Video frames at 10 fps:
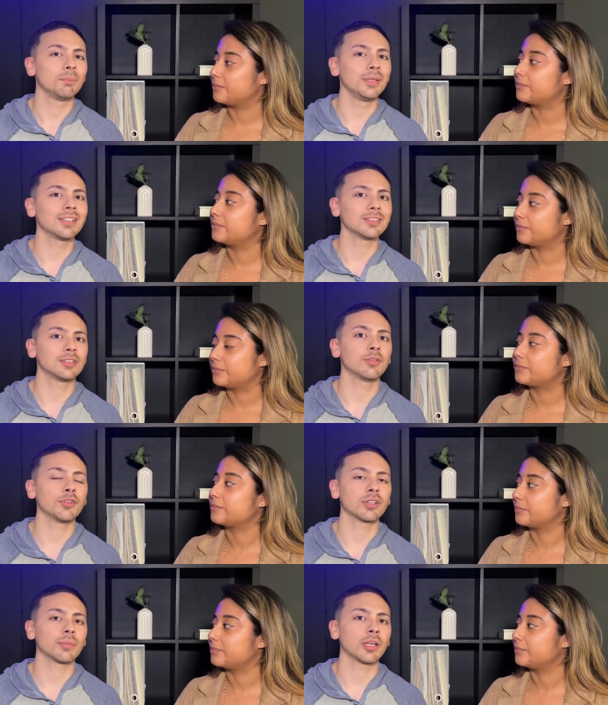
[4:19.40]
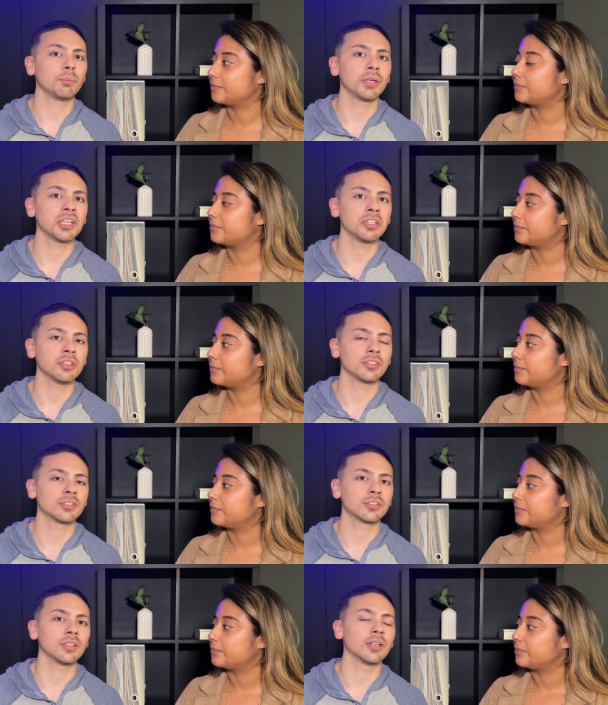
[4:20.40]
Speaker 1: Biggest difference in my opinion is
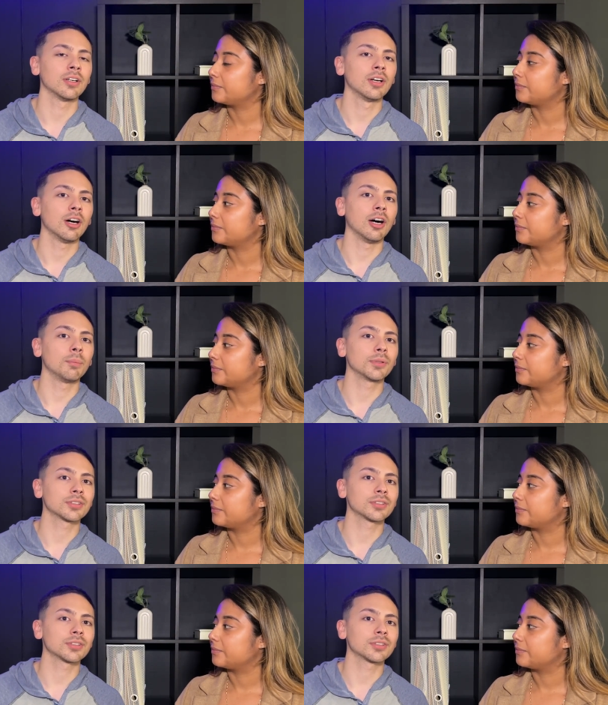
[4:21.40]
just the upper